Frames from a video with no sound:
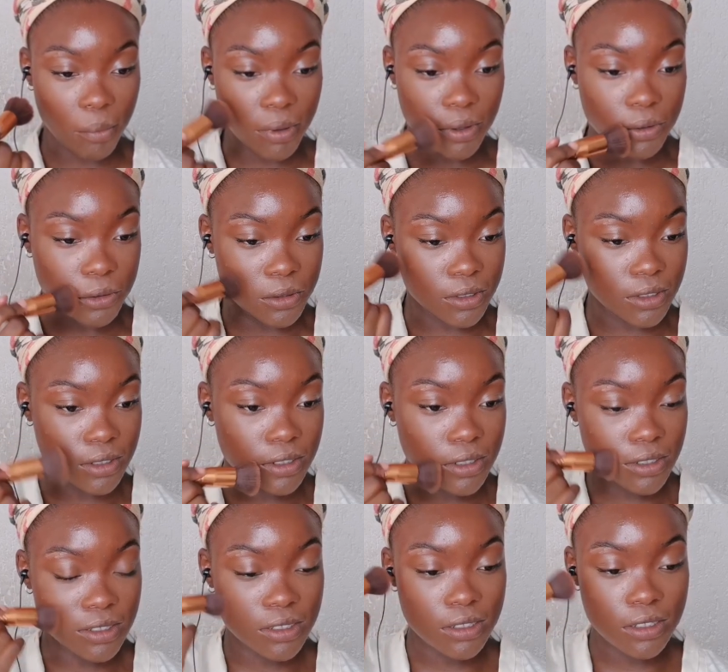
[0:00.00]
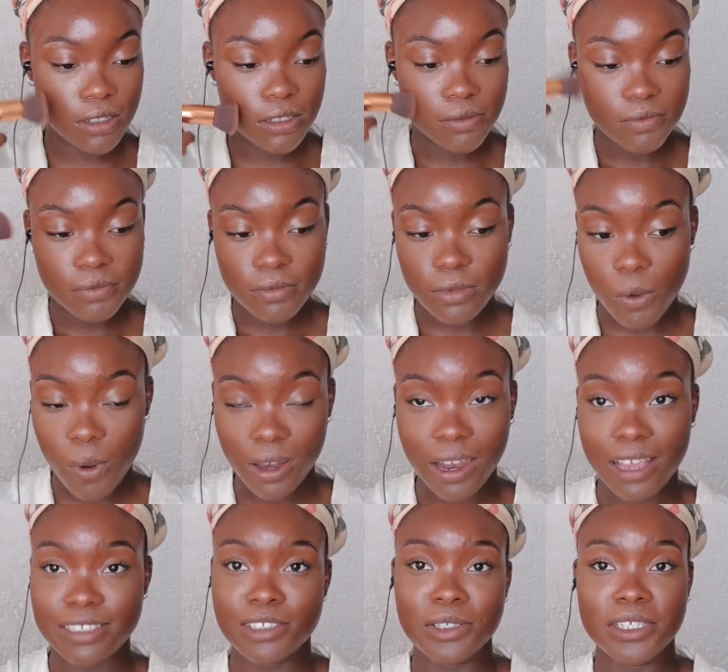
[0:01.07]
Because when
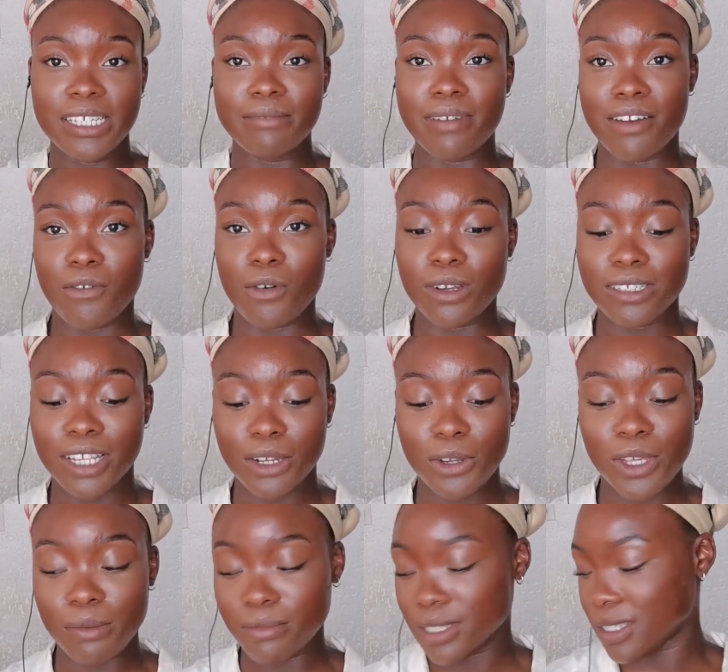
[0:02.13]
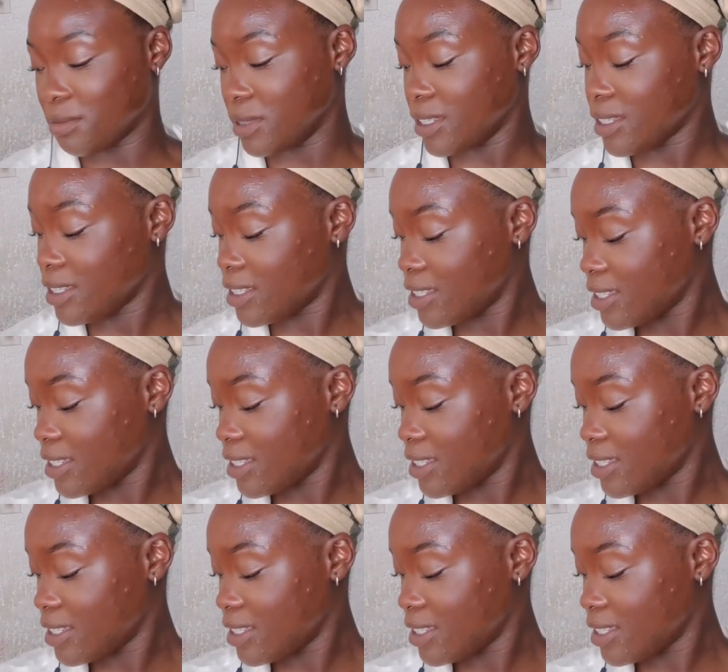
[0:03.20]
last did you hear my voice? I know you missed me.